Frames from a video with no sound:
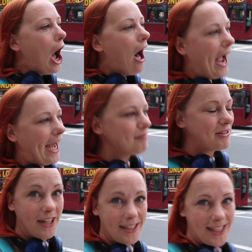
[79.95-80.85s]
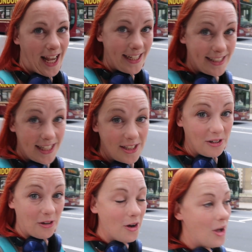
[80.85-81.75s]
I am doing a slight
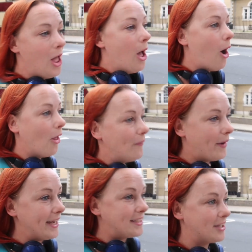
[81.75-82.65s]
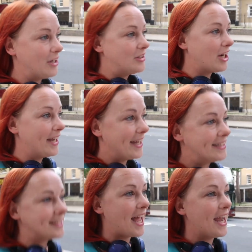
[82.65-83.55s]
detour on the way to training
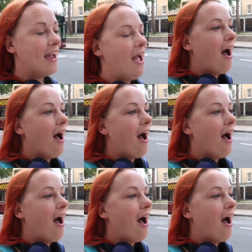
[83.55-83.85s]
today.